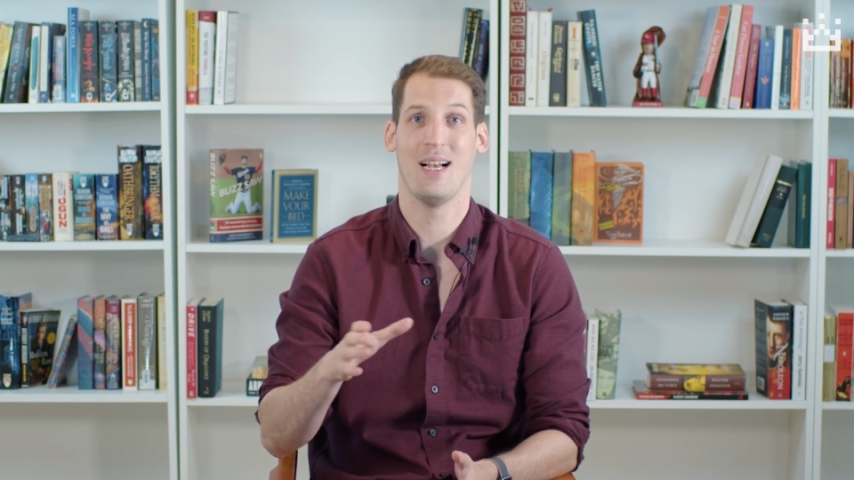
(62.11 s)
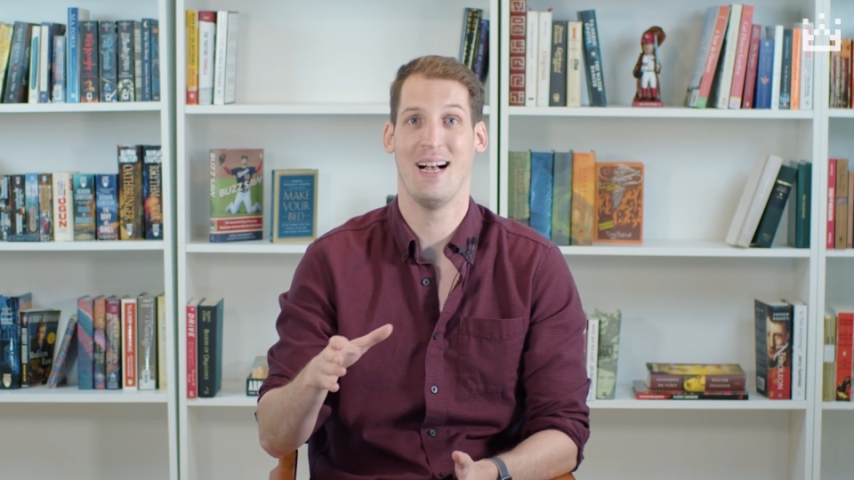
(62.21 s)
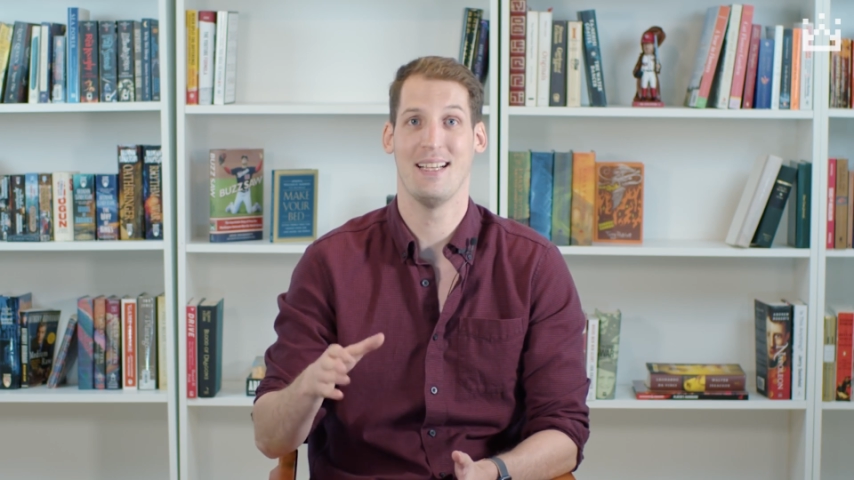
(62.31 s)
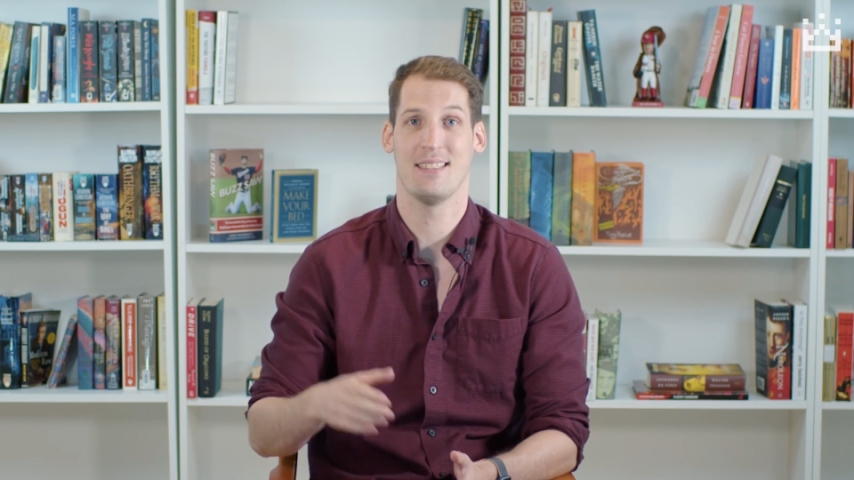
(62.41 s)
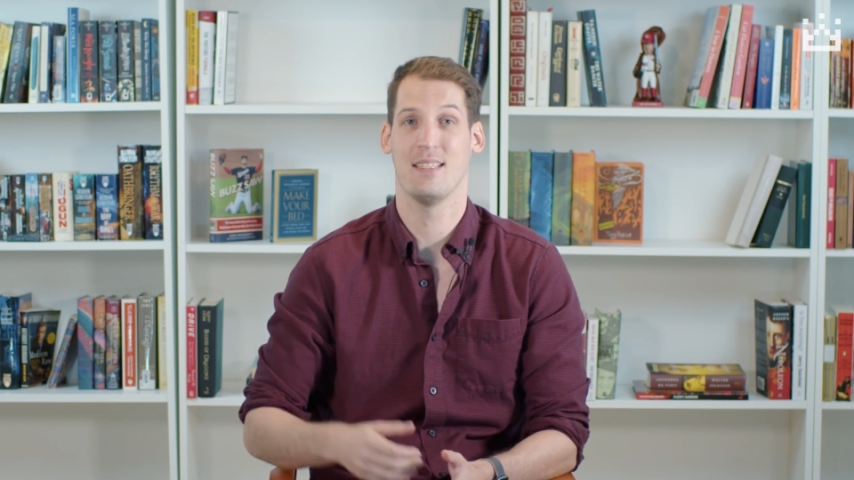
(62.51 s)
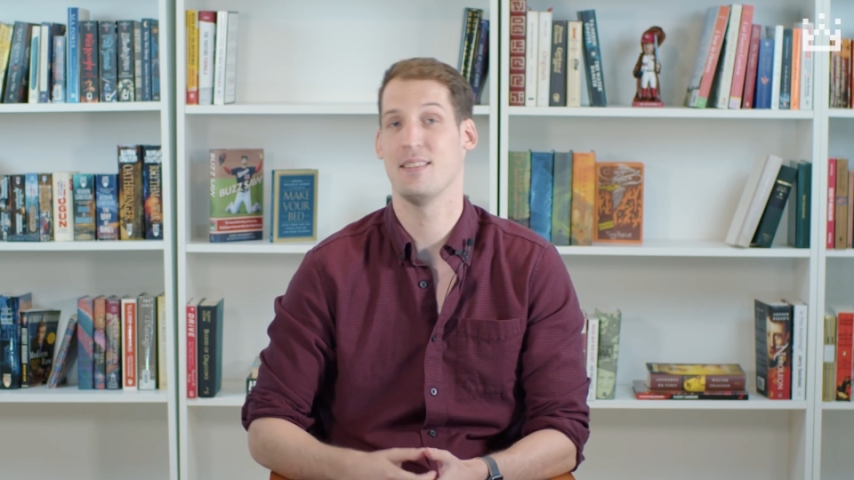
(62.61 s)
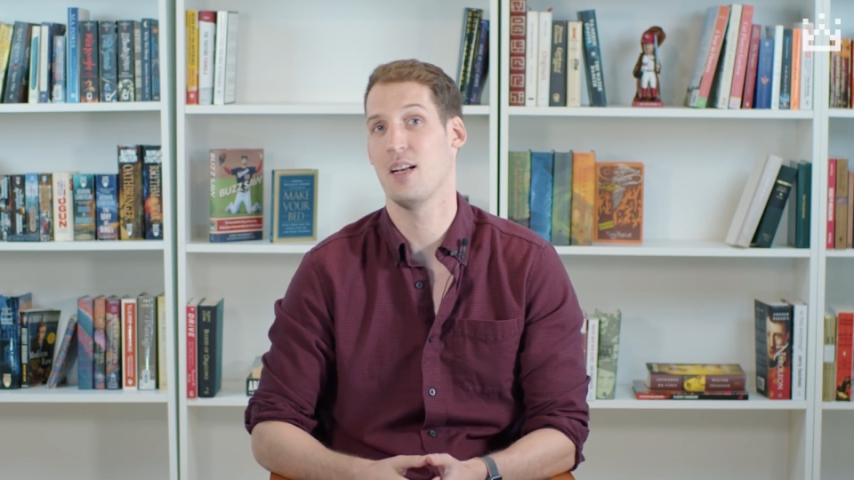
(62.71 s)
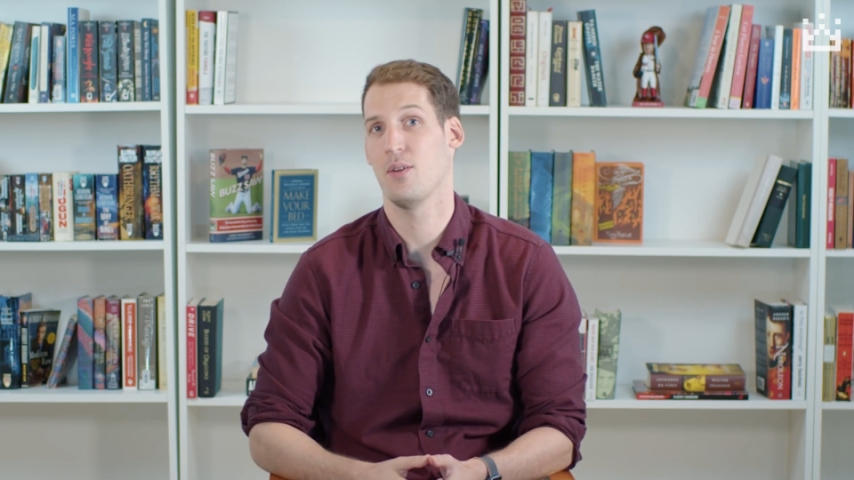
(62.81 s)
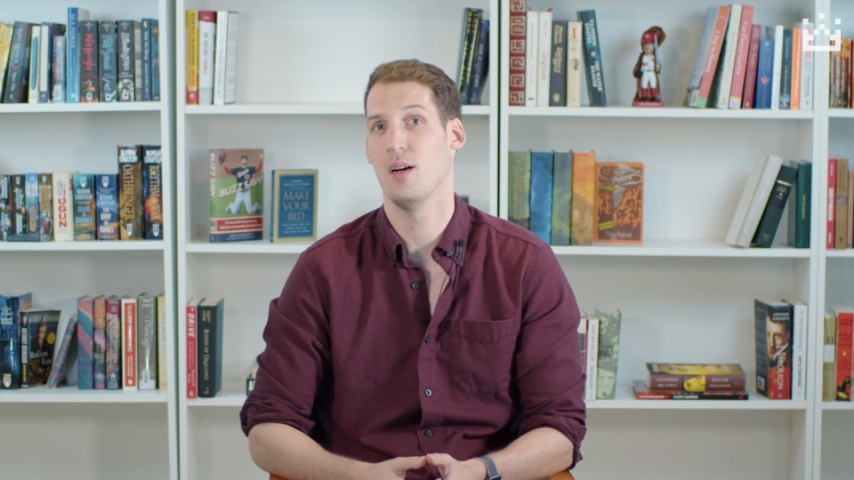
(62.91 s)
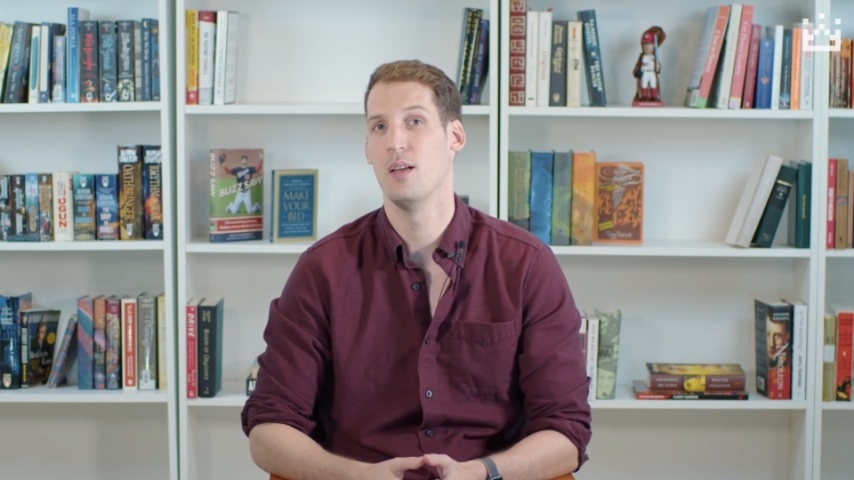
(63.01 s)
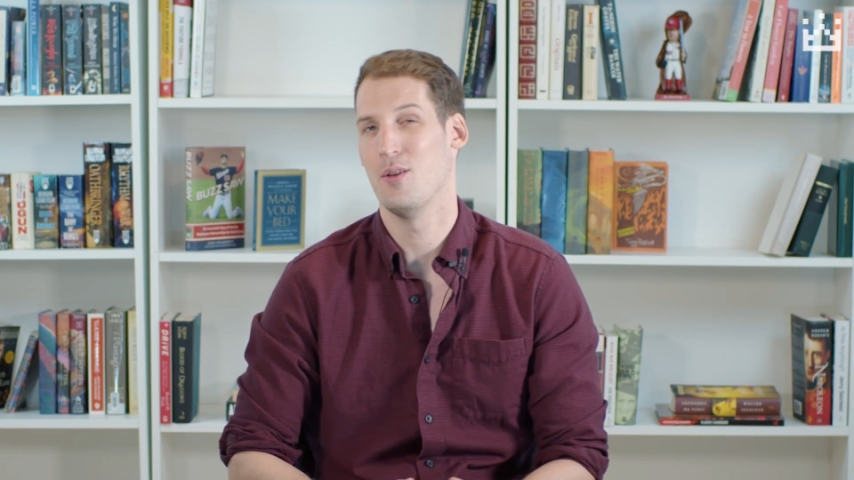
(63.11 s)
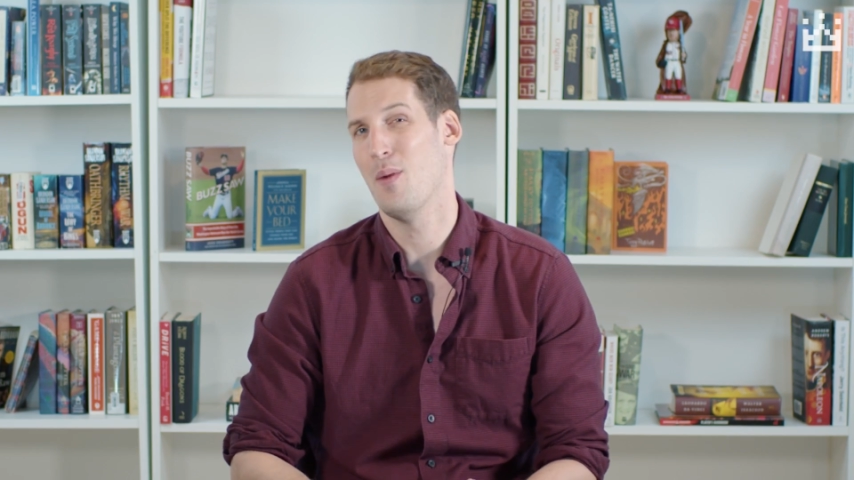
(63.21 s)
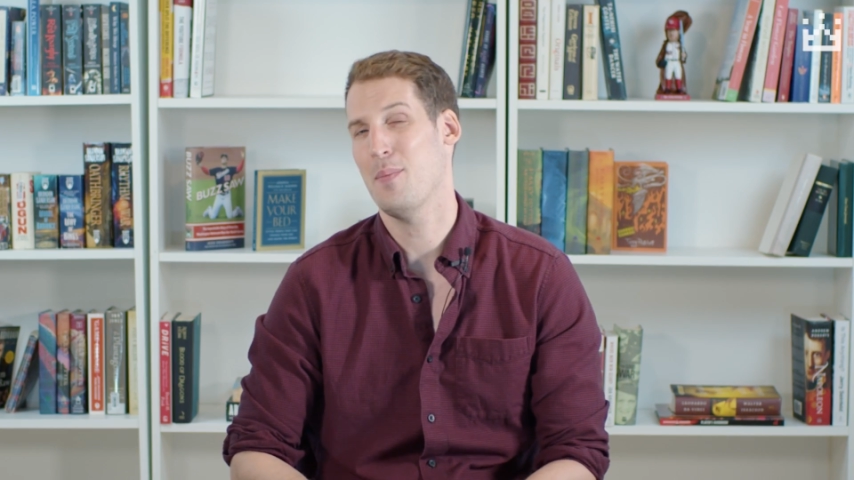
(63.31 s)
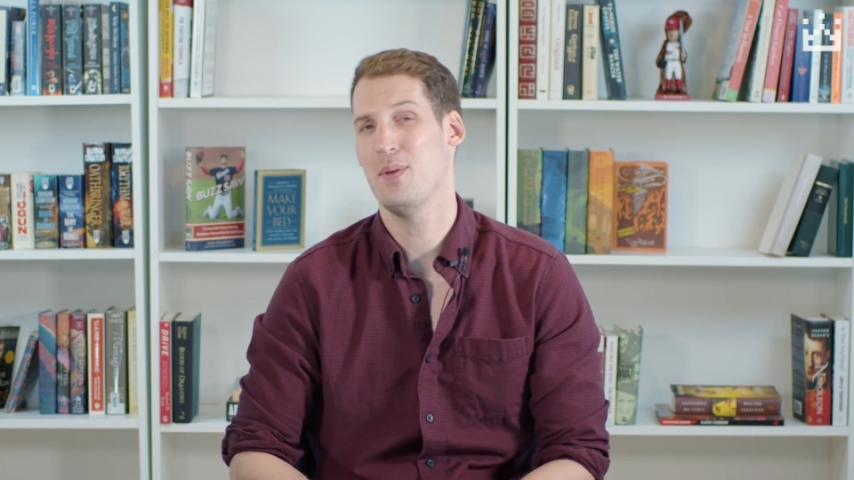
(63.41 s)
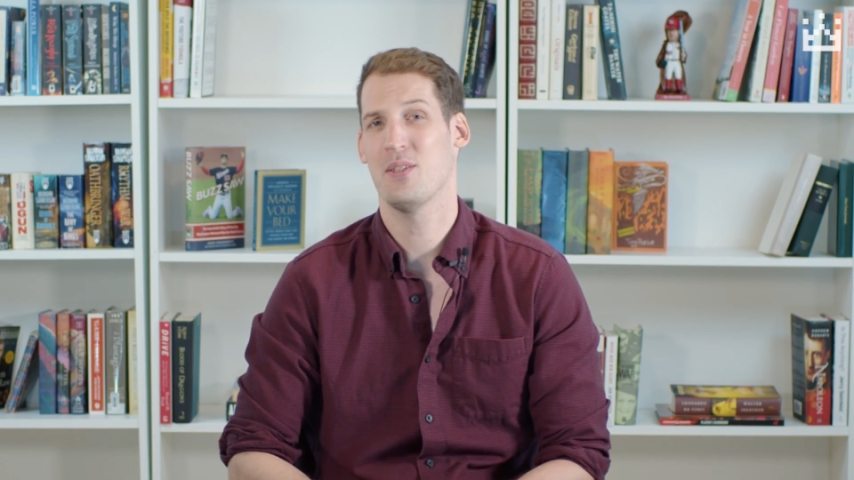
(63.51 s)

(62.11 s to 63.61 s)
ahs, etc. You might be